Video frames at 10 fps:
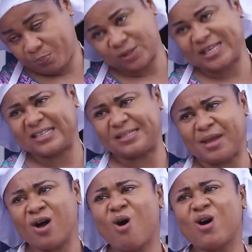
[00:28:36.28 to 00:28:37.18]
they come
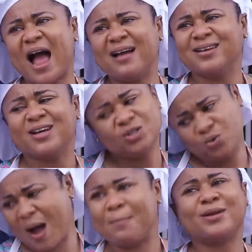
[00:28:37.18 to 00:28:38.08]
protect me. Oga,
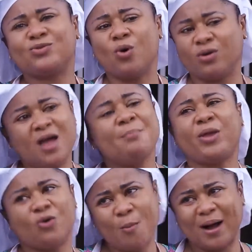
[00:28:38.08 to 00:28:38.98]
do a baton,
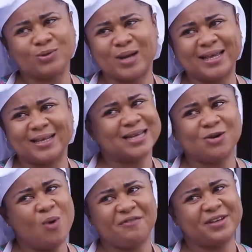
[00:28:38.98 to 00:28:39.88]
make you go back to that
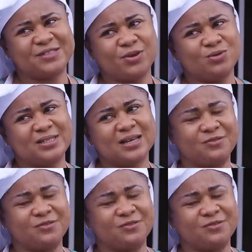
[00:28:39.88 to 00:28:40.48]
gate. I no want verse for you